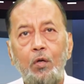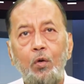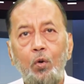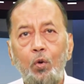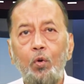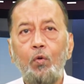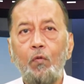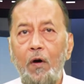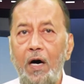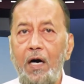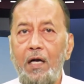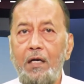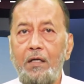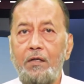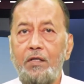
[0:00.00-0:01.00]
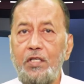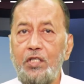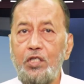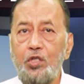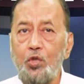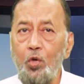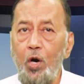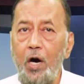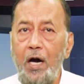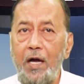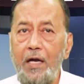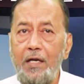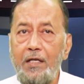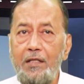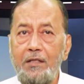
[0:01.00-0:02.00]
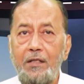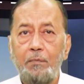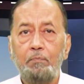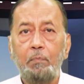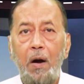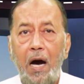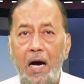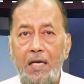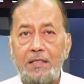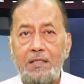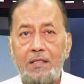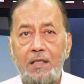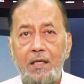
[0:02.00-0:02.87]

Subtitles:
who were destroyed in the past